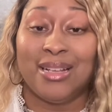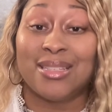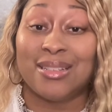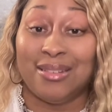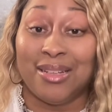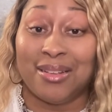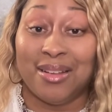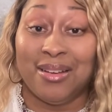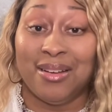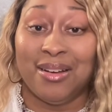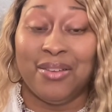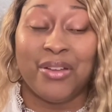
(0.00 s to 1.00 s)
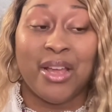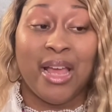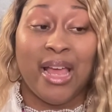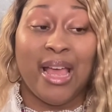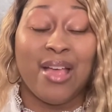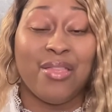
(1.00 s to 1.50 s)
lesson in love.
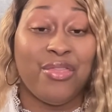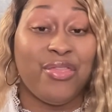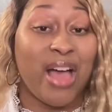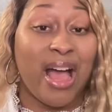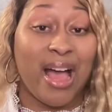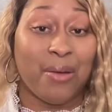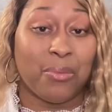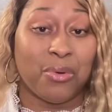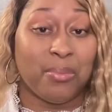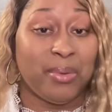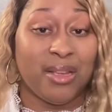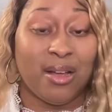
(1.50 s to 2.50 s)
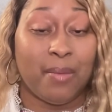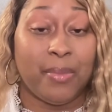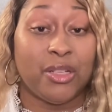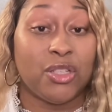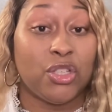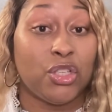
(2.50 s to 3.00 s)
And that will be
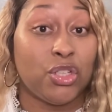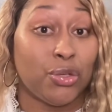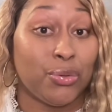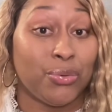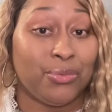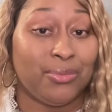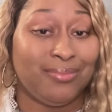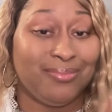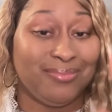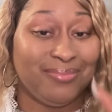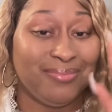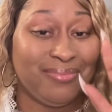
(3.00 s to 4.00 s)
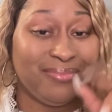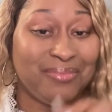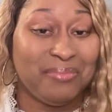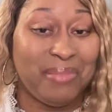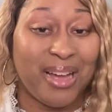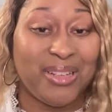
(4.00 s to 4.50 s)
coming soon.
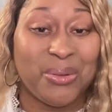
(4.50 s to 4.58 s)
Bye,